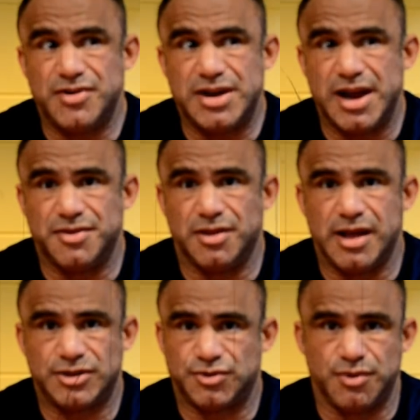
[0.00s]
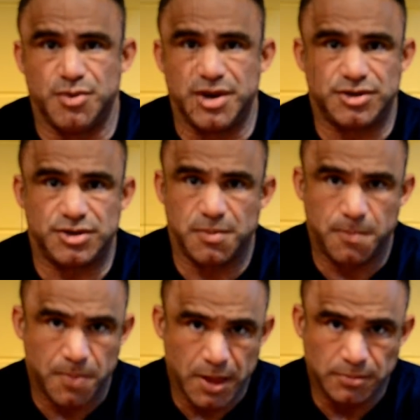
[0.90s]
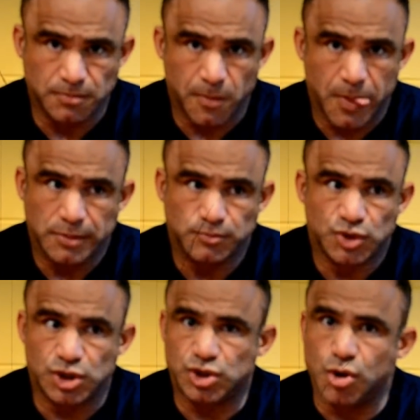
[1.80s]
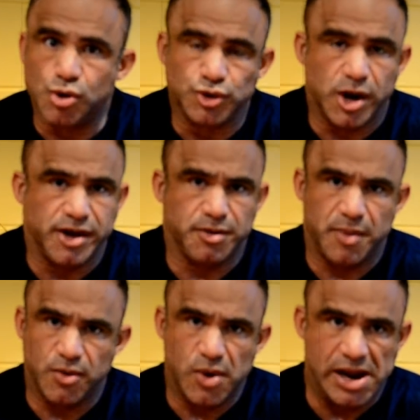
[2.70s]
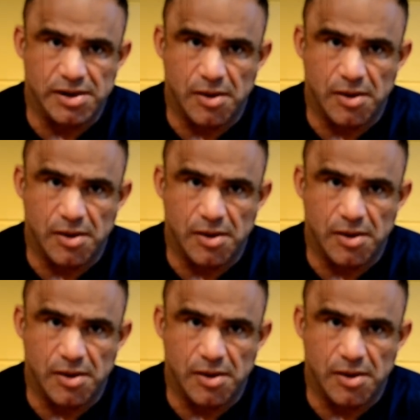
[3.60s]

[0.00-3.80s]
day the last 3 weeks. Just to hold on to my weight.